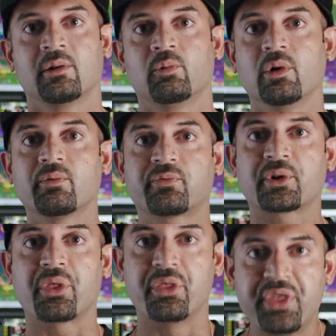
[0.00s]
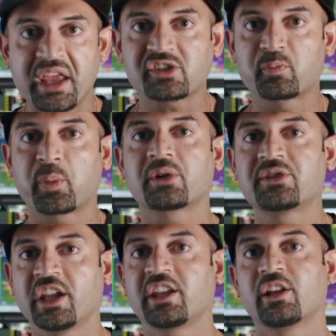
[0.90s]
Well, for this
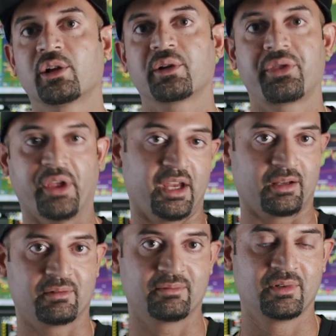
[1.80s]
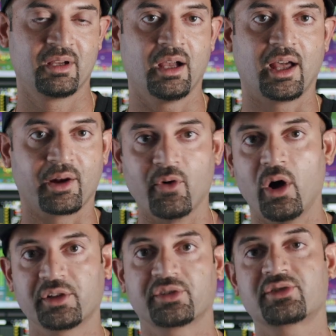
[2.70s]
particular thing, out of
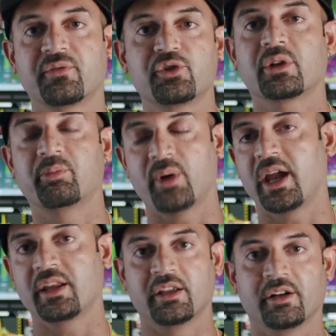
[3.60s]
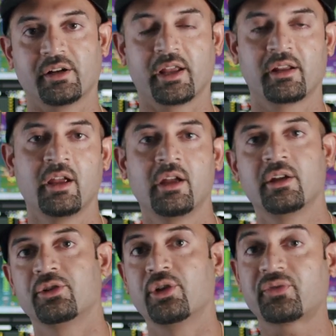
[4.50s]
all the stuff you can buy on the internet,
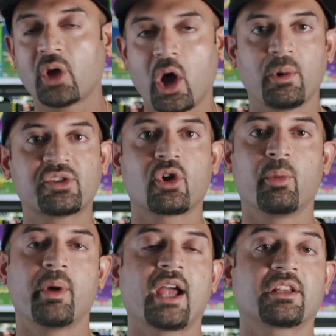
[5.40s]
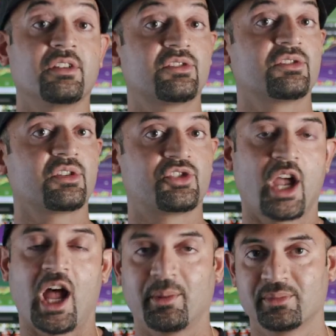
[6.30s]
you have to always go back to this is a
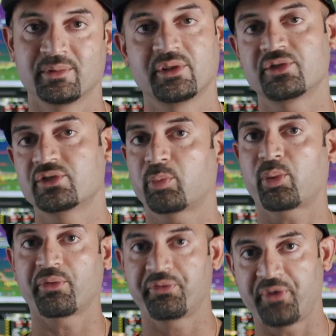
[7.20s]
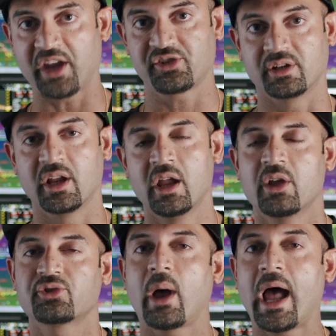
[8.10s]
job, this is a profession.
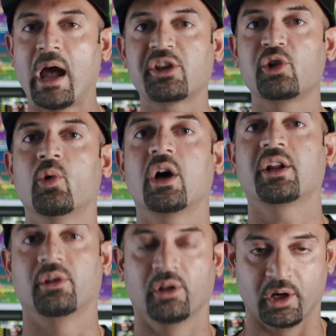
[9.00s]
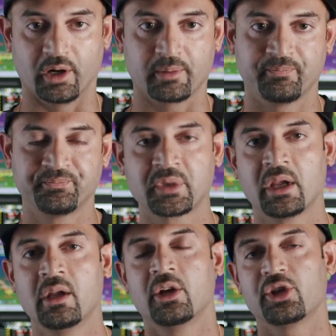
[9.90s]
So how do you want to learn?
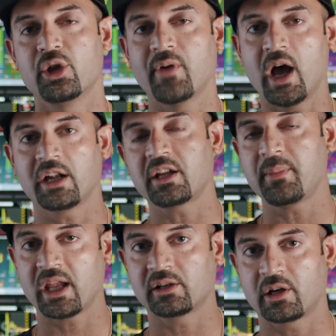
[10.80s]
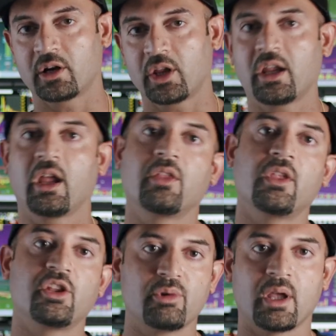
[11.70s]
You have on-demand learning and
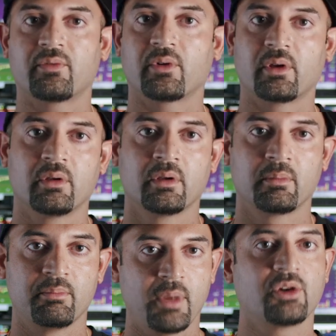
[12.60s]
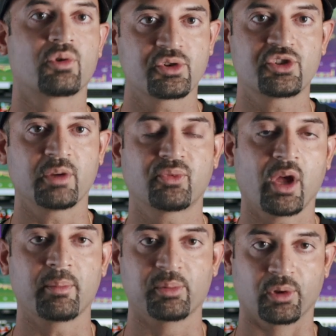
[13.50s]
then you have mentorship
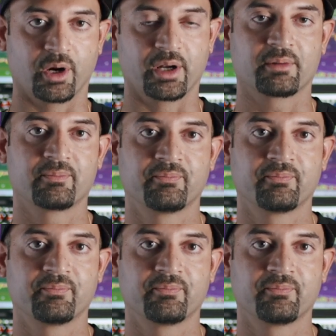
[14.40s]
type learning.